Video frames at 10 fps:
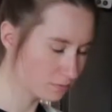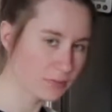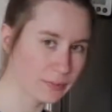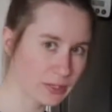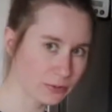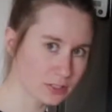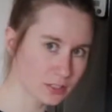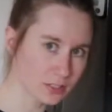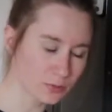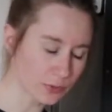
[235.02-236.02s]
Maybe that
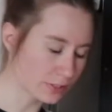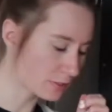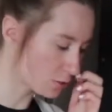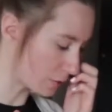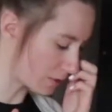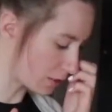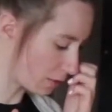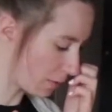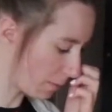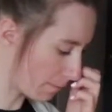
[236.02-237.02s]
wasn't the smartest choice to do.